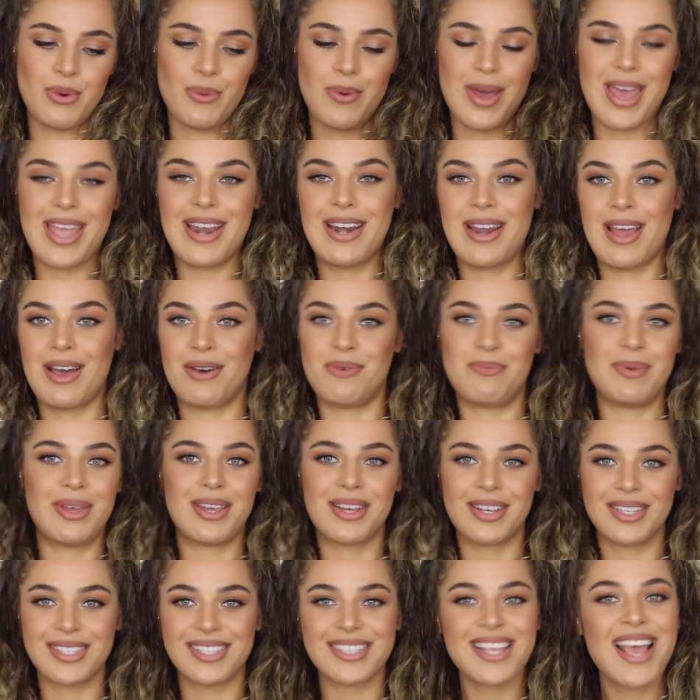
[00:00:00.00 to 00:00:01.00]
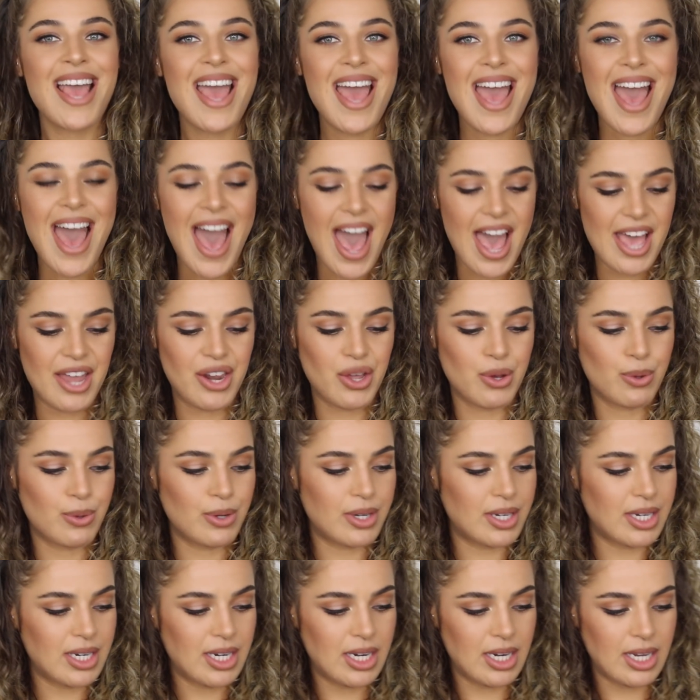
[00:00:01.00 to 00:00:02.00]
away now because i
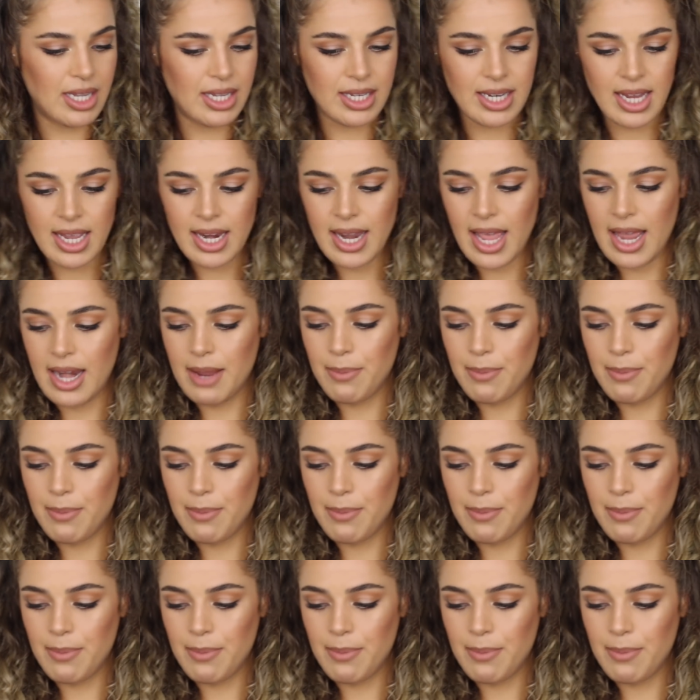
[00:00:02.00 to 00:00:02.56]
don't need it